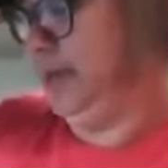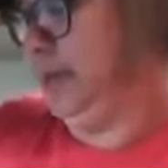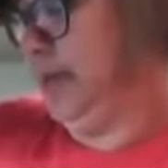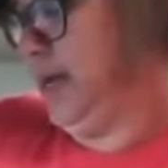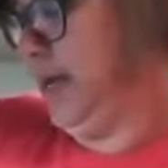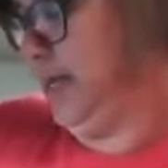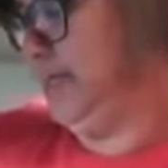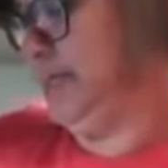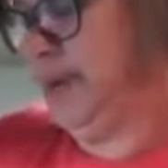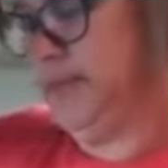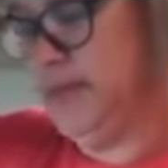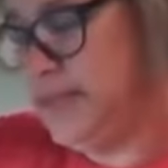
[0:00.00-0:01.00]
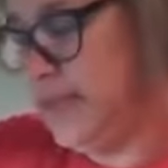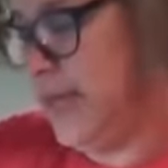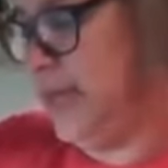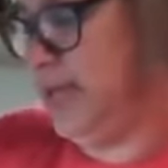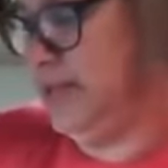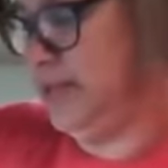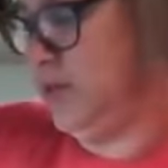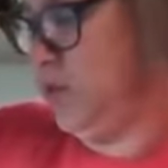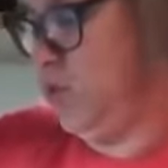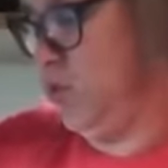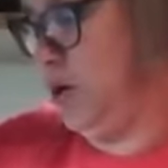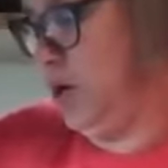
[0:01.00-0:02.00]
like Simon Says,
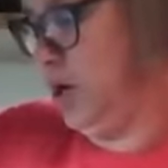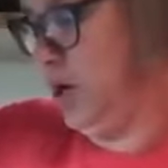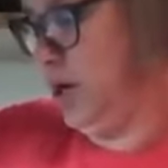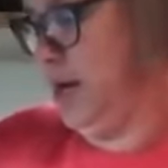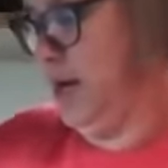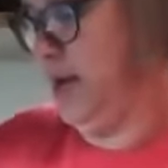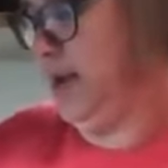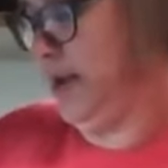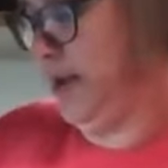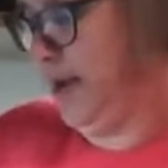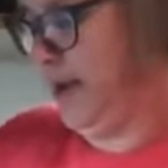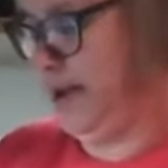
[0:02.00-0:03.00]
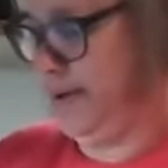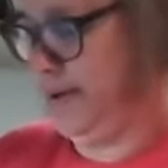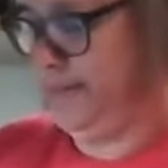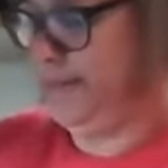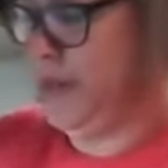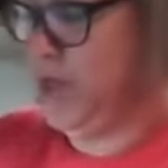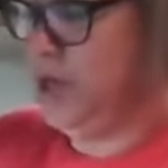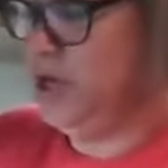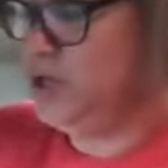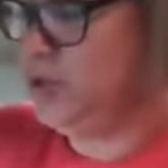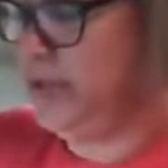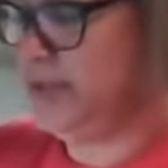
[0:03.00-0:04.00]
or
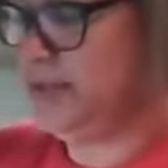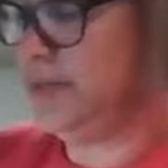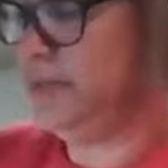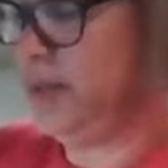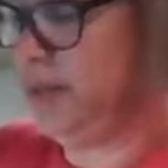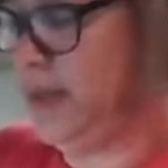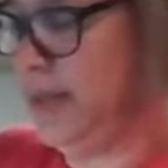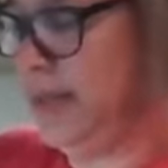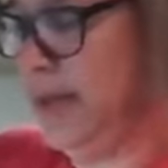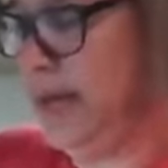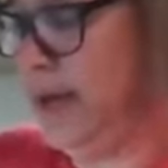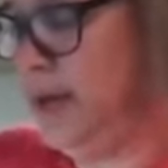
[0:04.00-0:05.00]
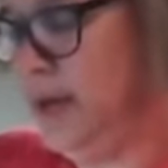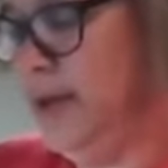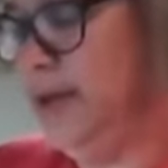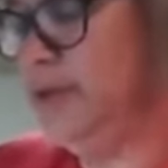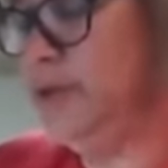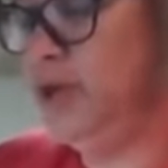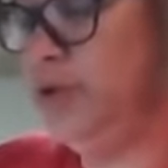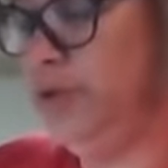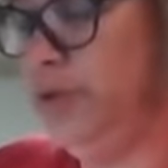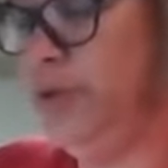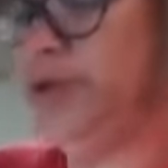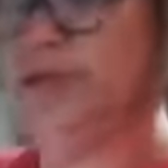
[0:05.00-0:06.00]
doing something like that. So
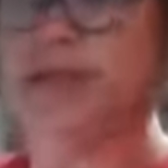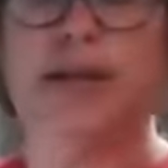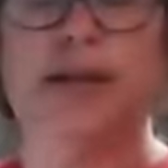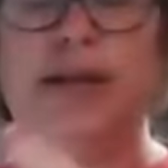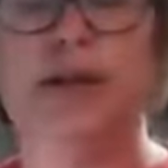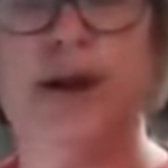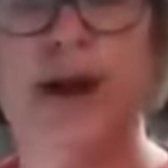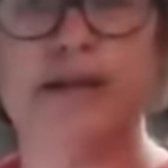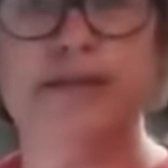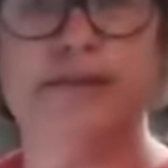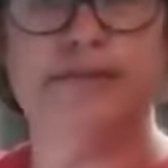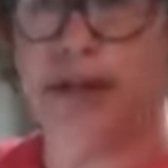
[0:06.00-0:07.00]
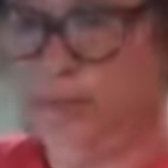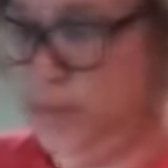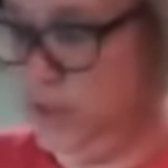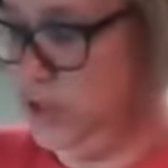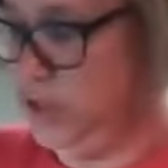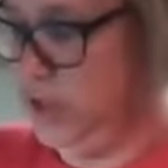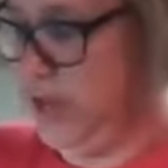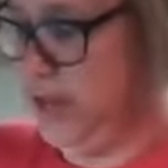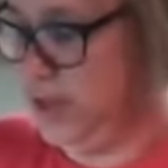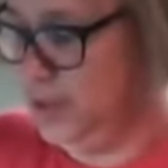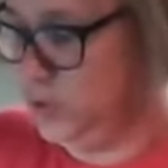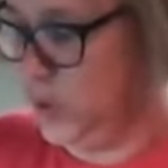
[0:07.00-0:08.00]
there's an interactive element to
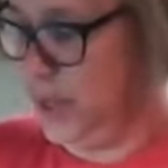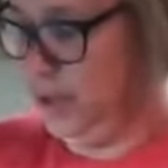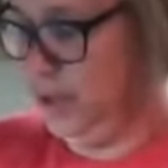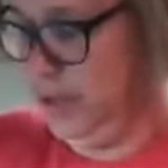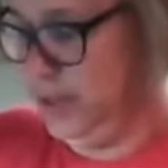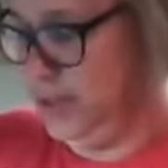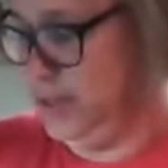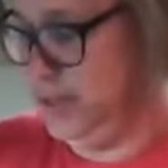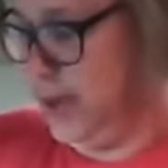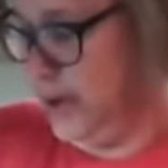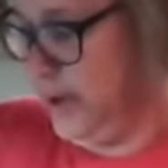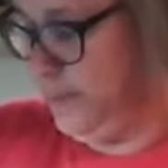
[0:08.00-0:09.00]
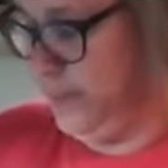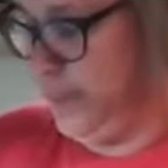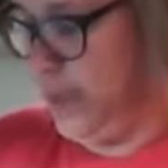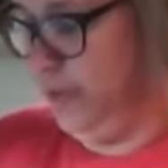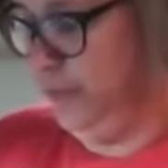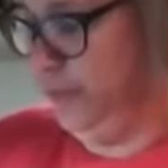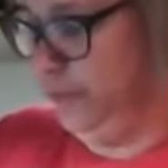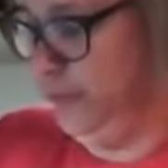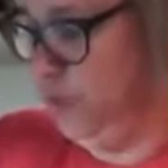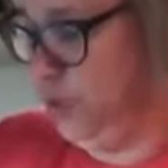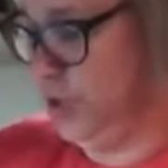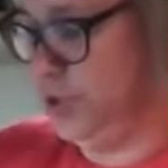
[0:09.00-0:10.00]
that as well that is helpful
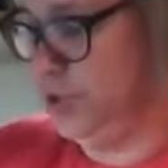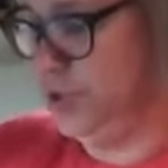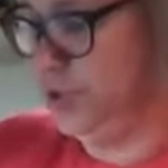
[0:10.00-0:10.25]
for